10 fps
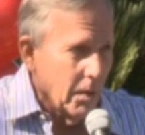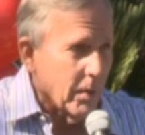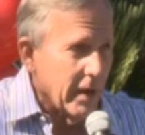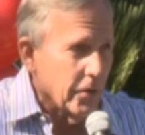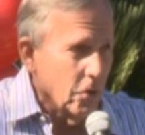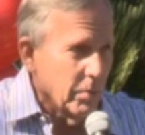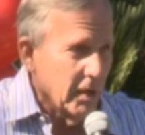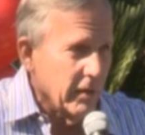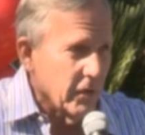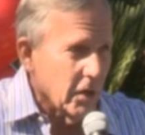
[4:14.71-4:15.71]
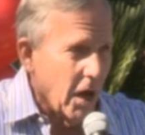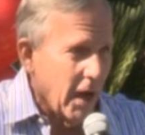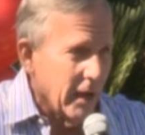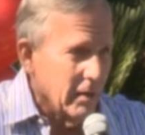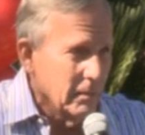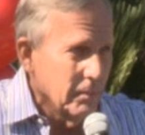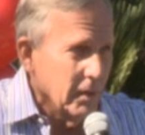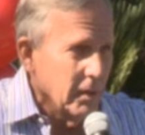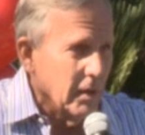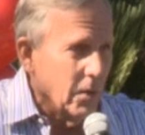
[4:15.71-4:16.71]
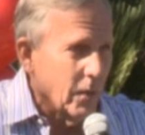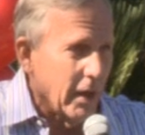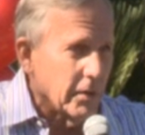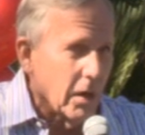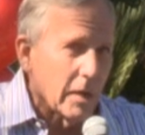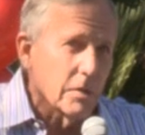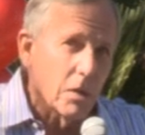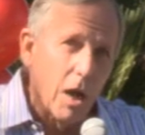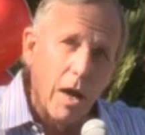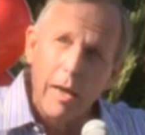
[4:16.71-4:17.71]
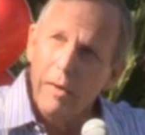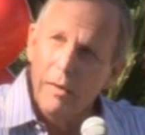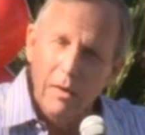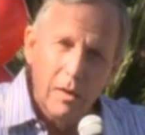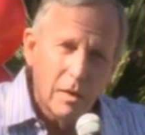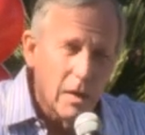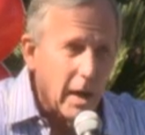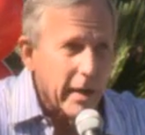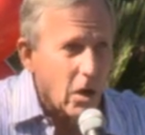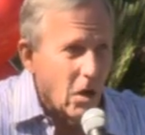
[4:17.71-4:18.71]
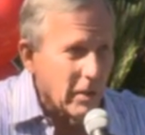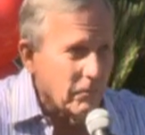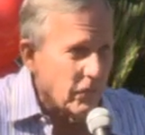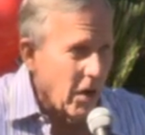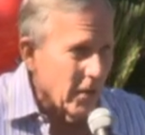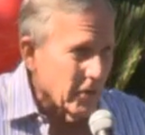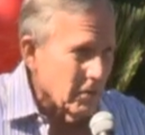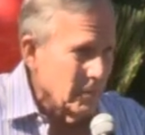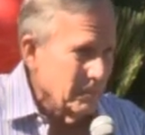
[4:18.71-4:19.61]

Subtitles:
But I do believe in God. And when I talk to God, I call him Father.